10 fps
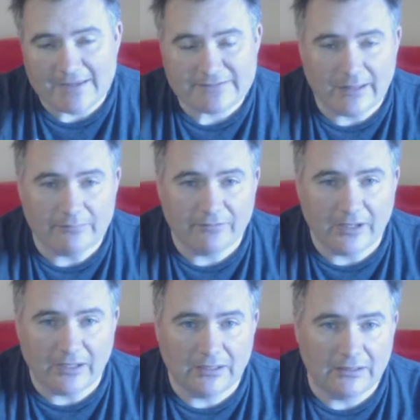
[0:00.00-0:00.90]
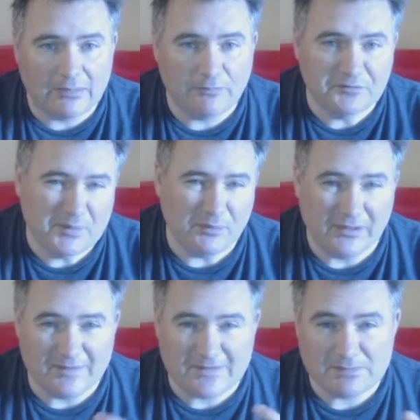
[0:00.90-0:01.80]
I sign up for that any day. Most
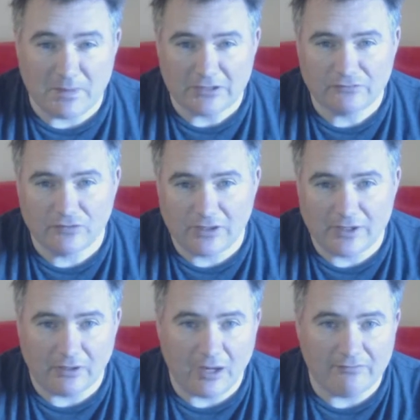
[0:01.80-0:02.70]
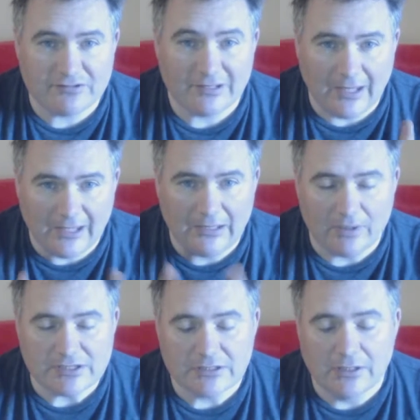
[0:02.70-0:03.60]
people get this box for the autographs.
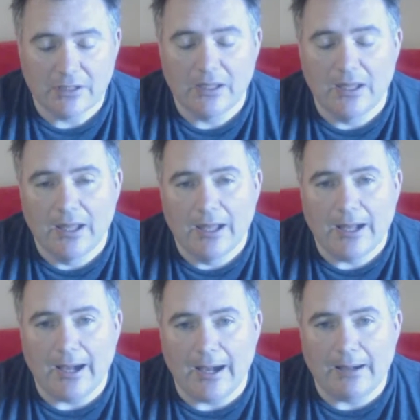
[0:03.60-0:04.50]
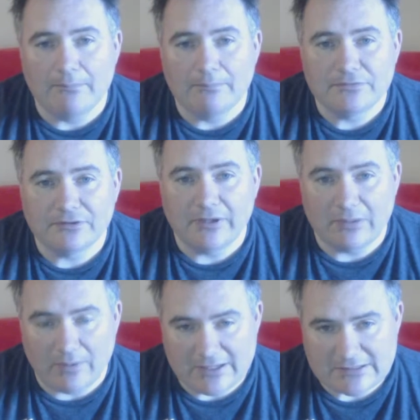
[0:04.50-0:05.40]
Anyways. Um, so
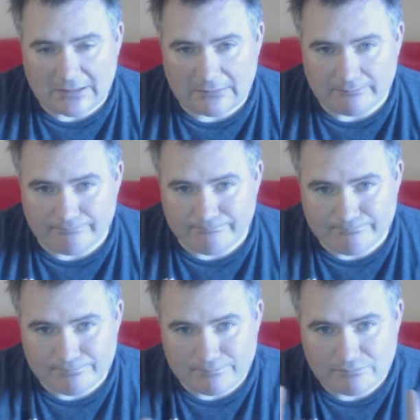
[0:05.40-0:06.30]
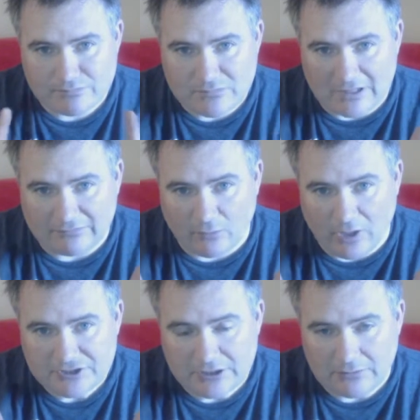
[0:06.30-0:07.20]
anyways, thanks
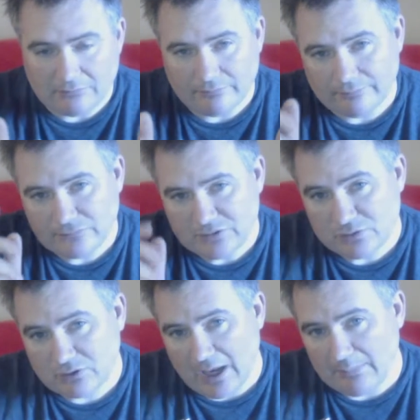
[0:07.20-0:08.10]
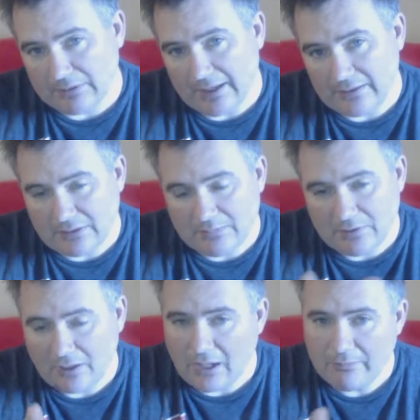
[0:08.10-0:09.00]
for watching. Subscribe, like,
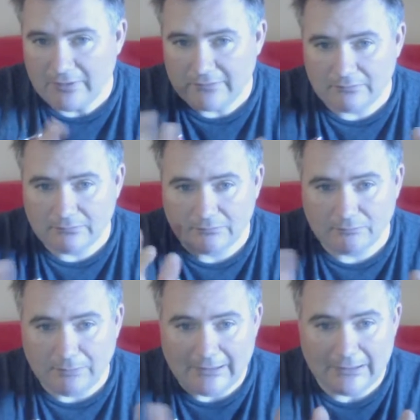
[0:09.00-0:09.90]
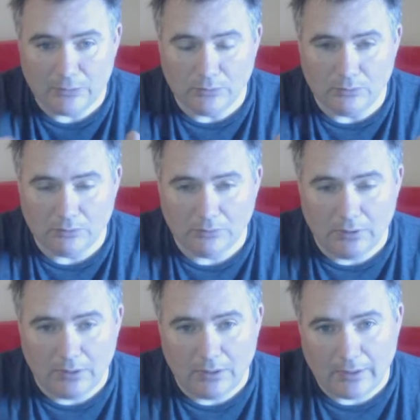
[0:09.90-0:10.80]
give me a comment
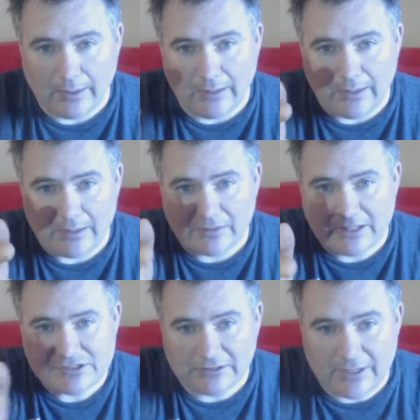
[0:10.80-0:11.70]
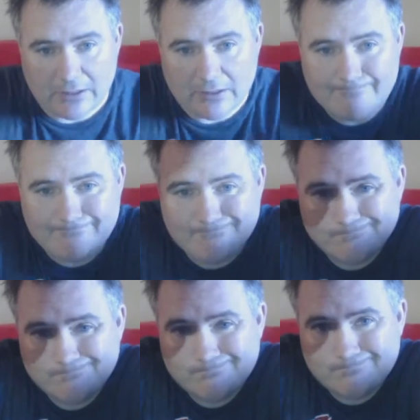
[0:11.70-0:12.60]
below. And I'll catch you later.
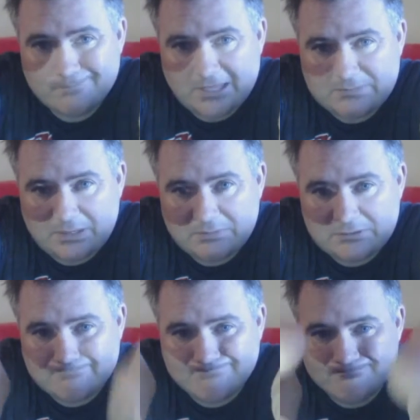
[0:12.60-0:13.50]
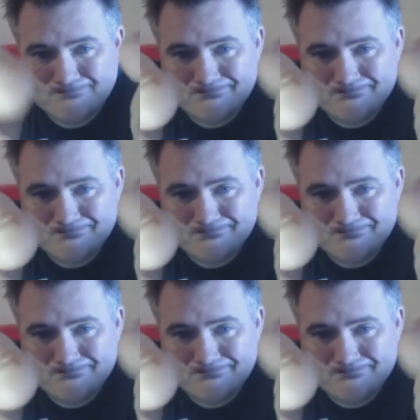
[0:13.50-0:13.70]
Thanks, peeps.